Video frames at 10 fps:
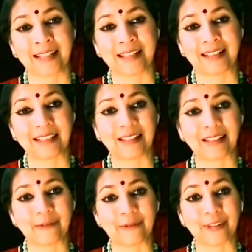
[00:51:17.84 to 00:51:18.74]
It's just
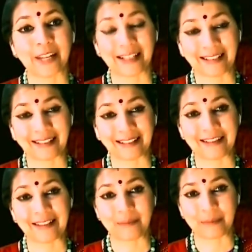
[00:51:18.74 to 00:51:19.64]
the fate
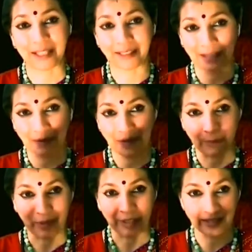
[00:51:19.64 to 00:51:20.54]
that makes them
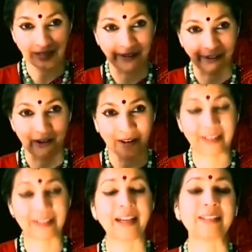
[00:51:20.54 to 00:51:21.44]
the person they are
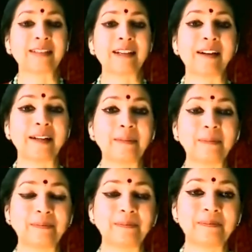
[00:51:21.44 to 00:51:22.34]
at that time.